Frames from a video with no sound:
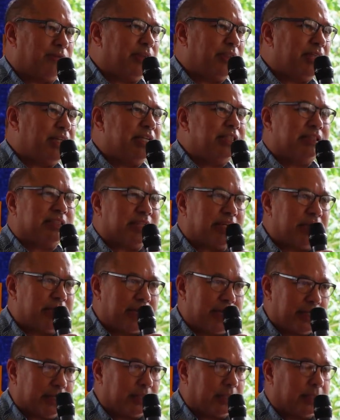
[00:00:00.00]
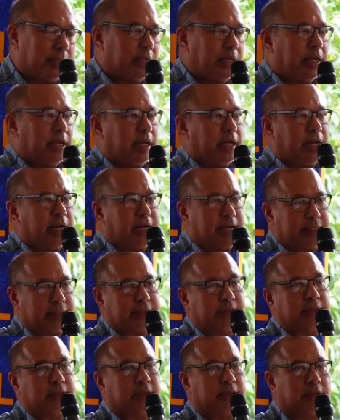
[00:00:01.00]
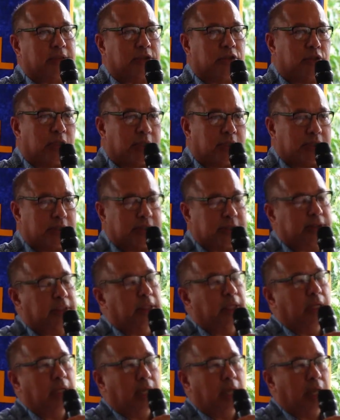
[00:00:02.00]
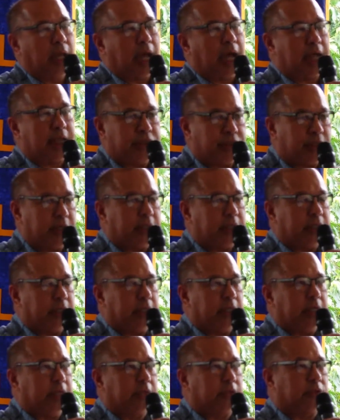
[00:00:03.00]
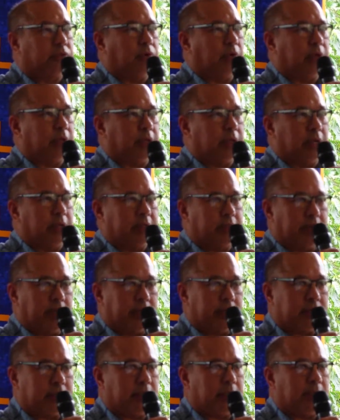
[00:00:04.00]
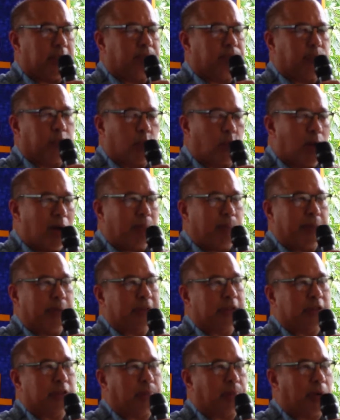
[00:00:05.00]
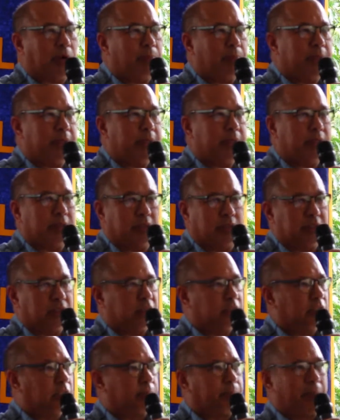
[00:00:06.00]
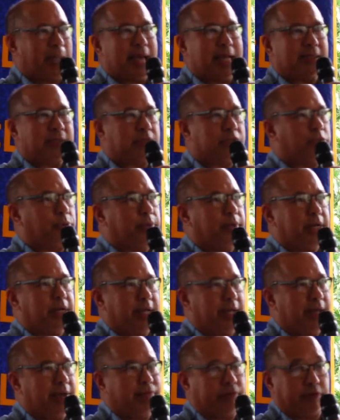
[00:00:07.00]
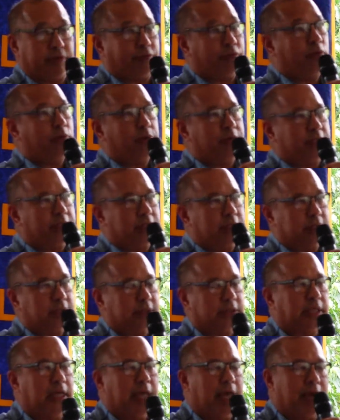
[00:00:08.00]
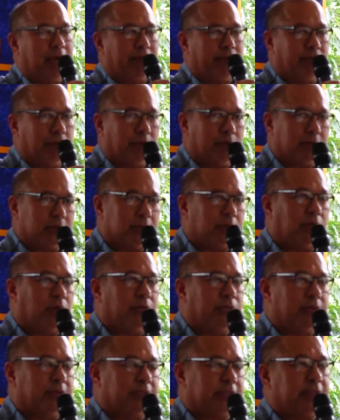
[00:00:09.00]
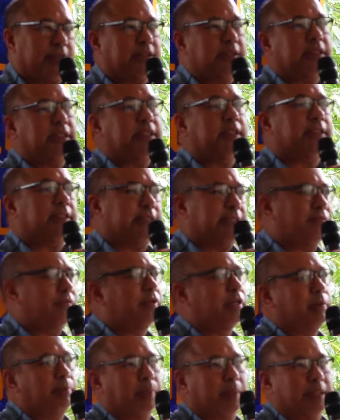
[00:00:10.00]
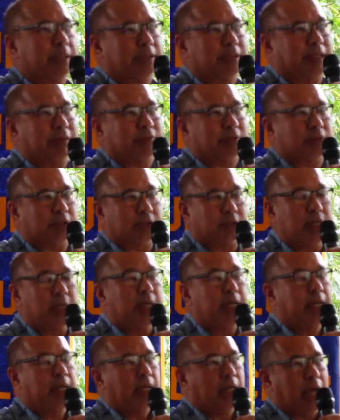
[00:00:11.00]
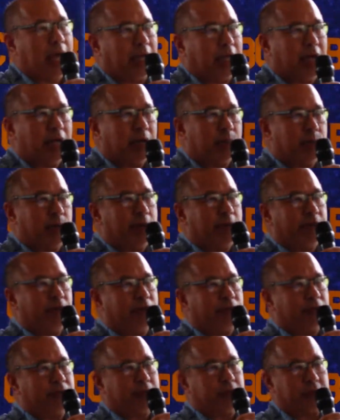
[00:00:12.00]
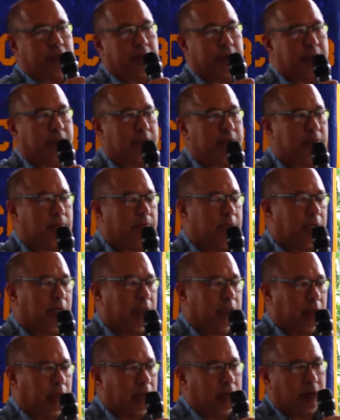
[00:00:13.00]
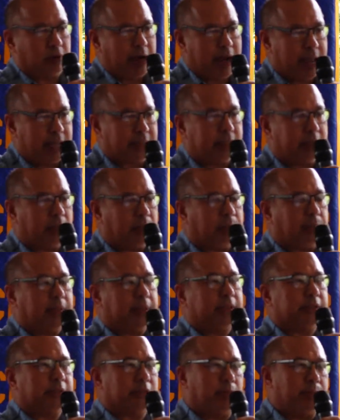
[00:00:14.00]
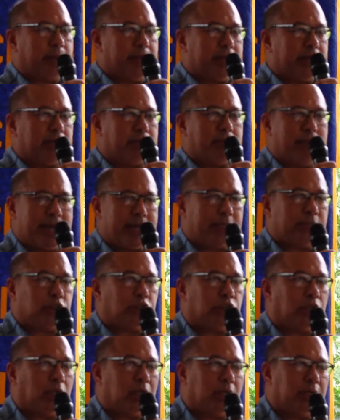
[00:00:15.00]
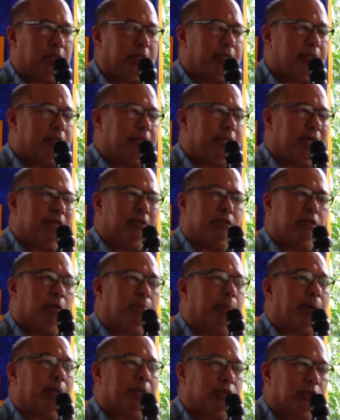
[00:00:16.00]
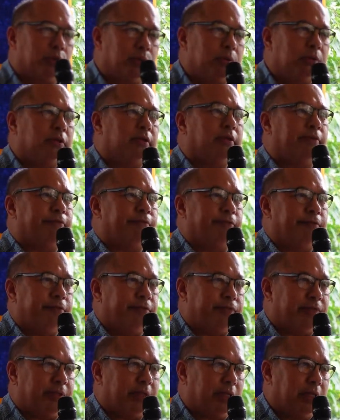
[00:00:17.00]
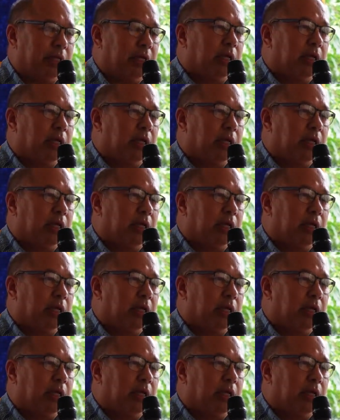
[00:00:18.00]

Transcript: Everything is connected and a nexus to drugs. I think that it's uh, that uh, the Guam Police Department in the past three and a half to four years have lost over 60 to 70 police officers I got a briefing from Colonel uh, or Acting Police Commander Manny Chung, and they're down to about 250.